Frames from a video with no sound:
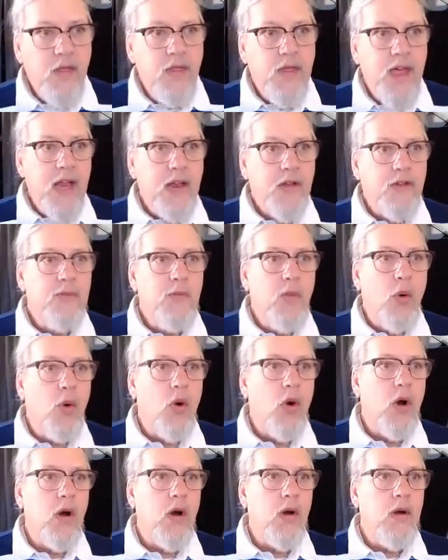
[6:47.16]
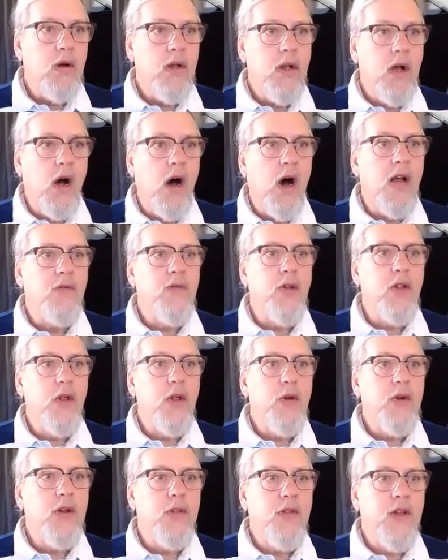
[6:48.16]
that is more
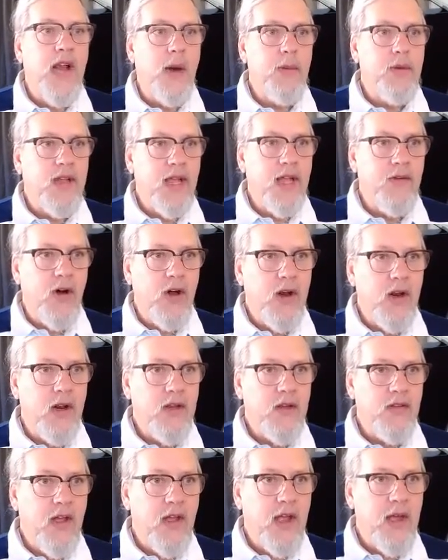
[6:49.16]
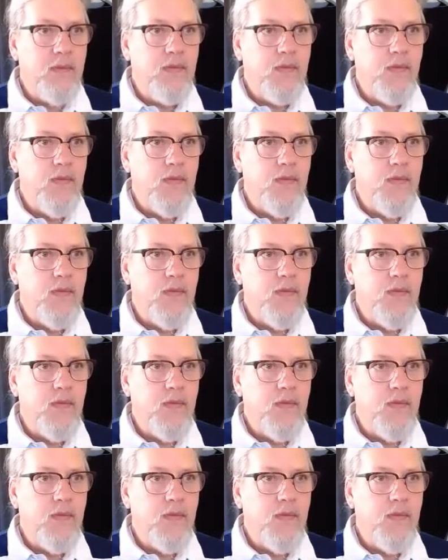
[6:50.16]
convoluted than I would give on an exam.